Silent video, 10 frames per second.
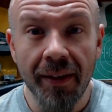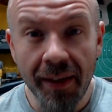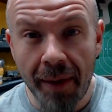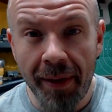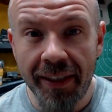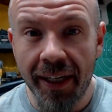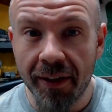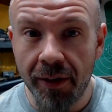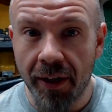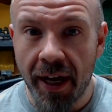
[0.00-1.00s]
Let me take
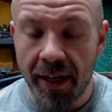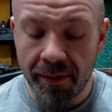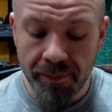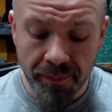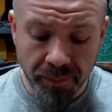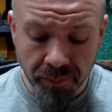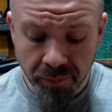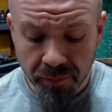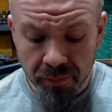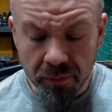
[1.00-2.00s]
a look at it.
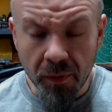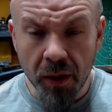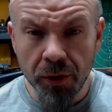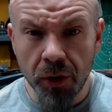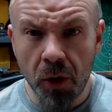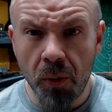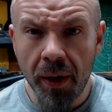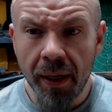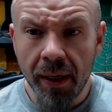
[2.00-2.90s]
So